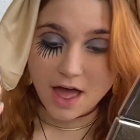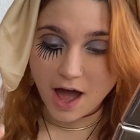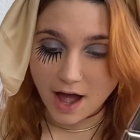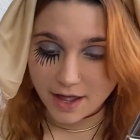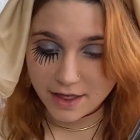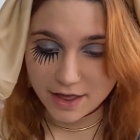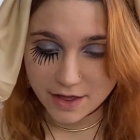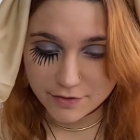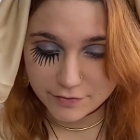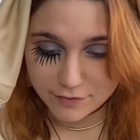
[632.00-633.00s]
I
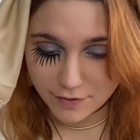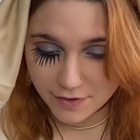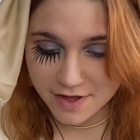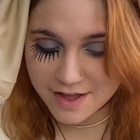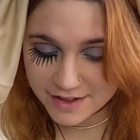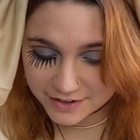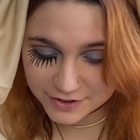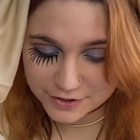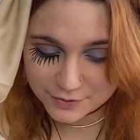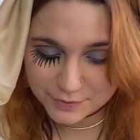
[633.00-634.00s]
have
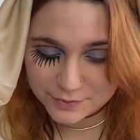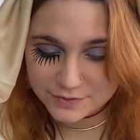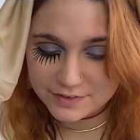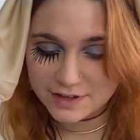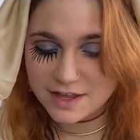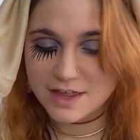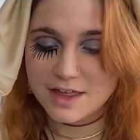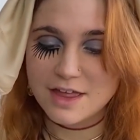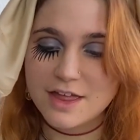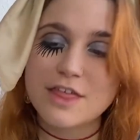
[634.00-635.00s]
used
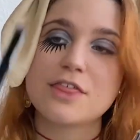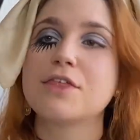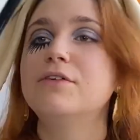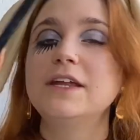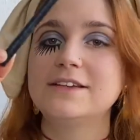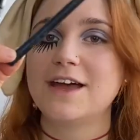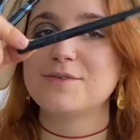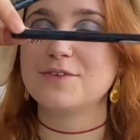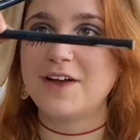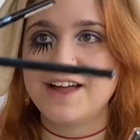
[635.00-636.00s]
3 types
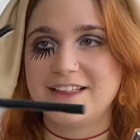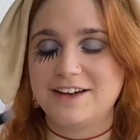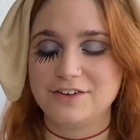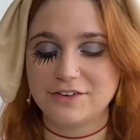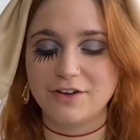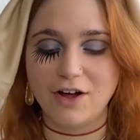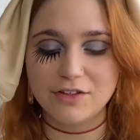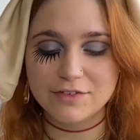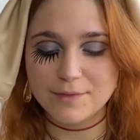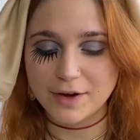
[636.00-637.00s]
of eyeliners and all
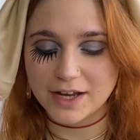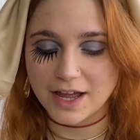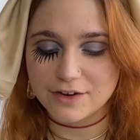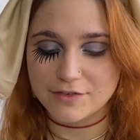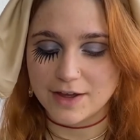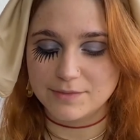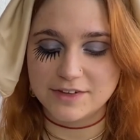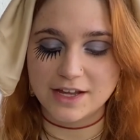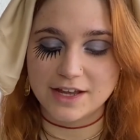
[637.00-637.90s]
of them are kind of empty.